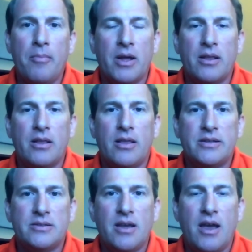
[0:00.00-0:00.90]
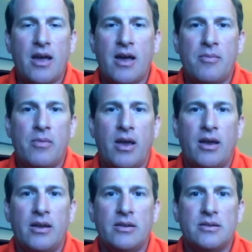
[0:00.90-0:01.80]
But let's say I'm
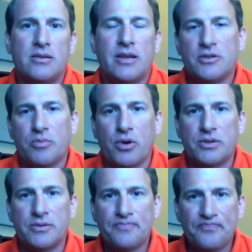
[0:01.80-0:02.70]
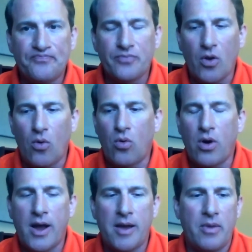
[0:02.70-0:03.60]
a salesperson,
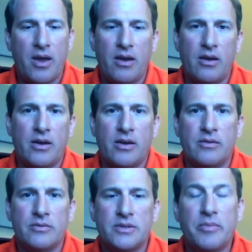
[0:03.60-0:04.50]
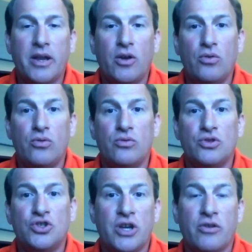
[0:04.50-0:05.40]
or I'm somebody who
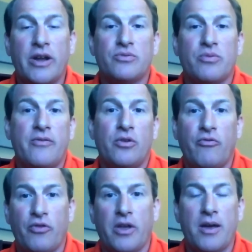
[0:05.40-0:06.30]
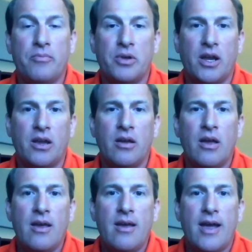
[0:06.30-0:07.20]
generates revenue for the company,
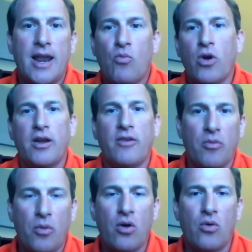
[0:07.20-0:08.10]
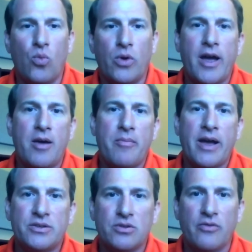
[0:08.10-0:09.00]
and I'm working from home. Well, now
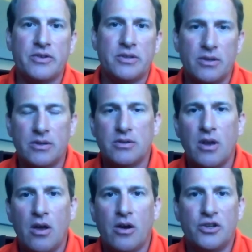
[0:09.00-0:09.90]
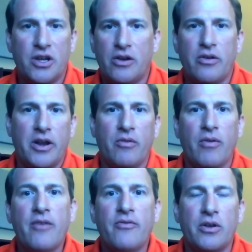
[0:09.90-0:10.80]
services are generating
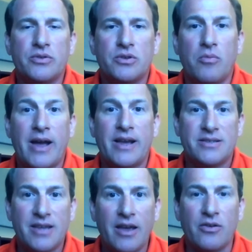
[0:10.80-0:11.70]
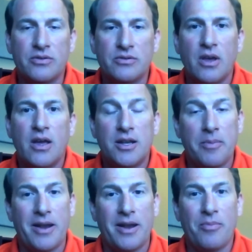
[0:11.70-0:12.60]
revenue, so my sales,
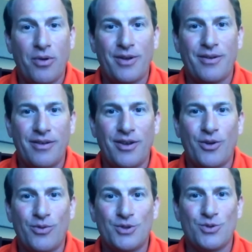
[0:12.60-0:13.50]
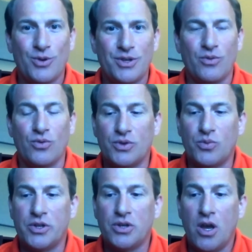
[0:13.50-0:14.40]
depending upon sourcing
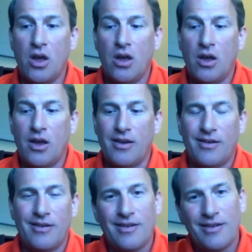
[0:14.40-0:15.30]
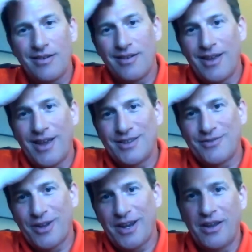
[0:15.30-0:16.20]
rules, which
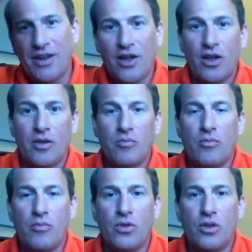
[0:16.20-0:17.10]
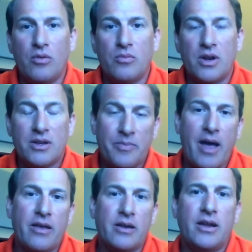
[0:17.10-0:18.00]
it's funny, the
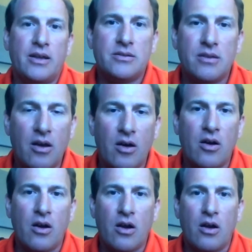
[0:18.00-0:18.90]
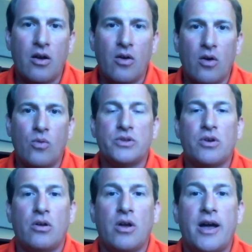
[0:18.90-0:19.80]
municipalities are what's
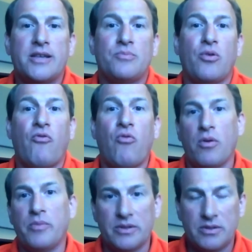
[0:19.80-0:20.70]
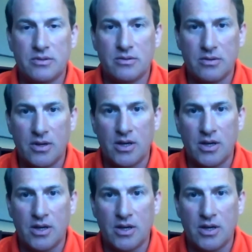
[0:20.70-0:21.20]
called cost of performance